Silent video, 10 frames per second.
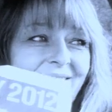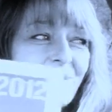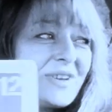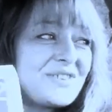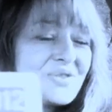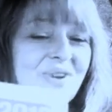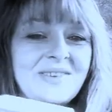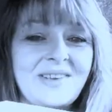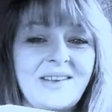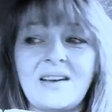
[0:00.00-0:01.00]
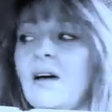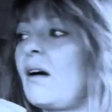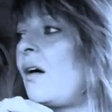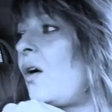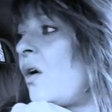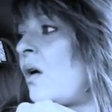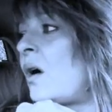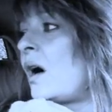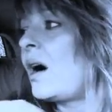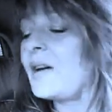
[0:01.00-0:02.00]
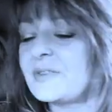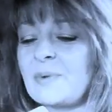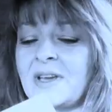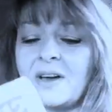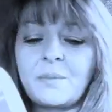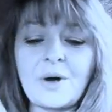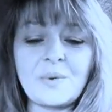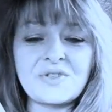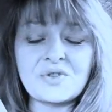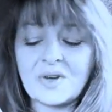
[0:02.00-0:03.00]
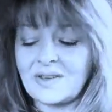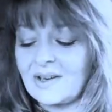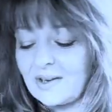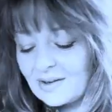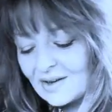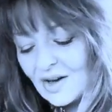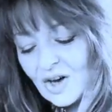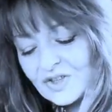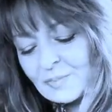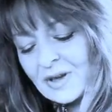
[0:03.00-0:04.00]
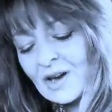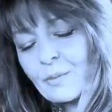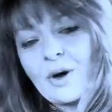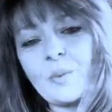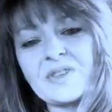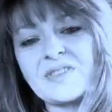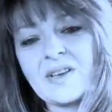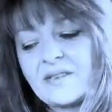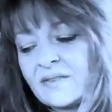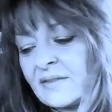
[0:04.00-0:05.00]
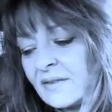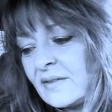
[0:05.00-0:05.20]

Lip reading: What's trendy? Oh, I'll speak out about what's trendy. I'll speak out about what's in.